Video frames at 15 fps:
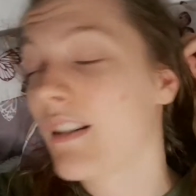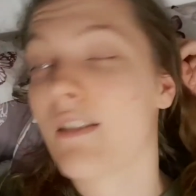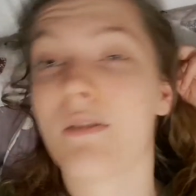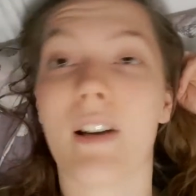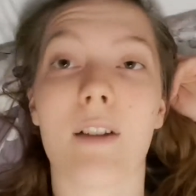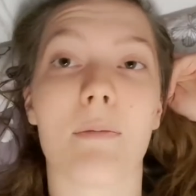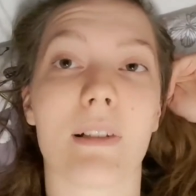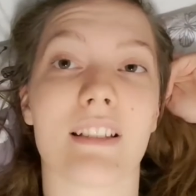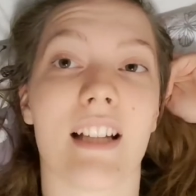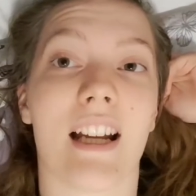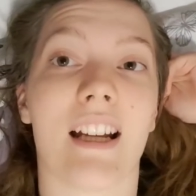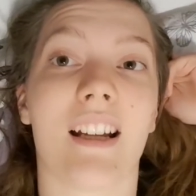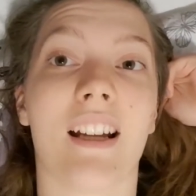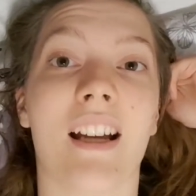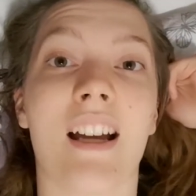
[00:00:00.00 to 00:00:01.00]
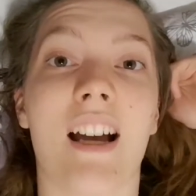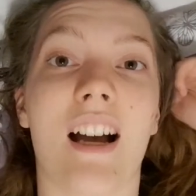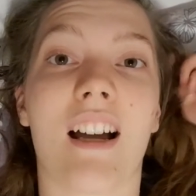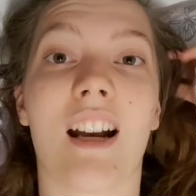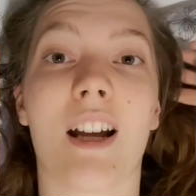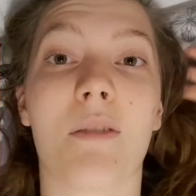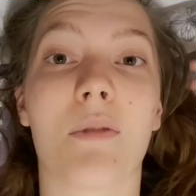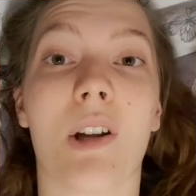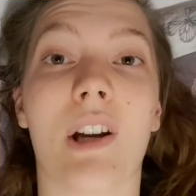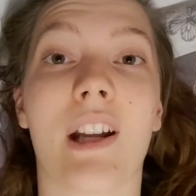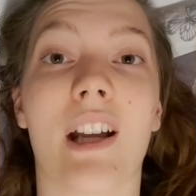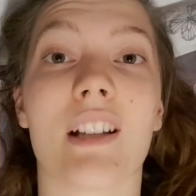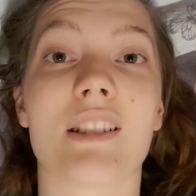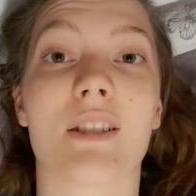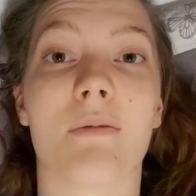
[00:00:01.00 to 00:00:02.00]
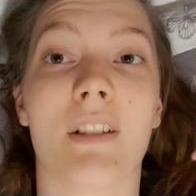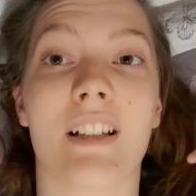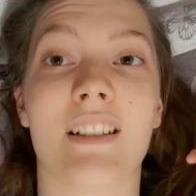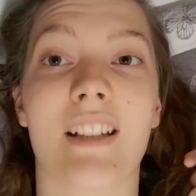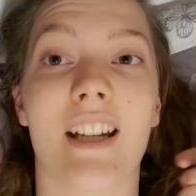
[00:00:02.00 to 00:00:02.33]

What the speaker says: 8:05 and I'm going to get something to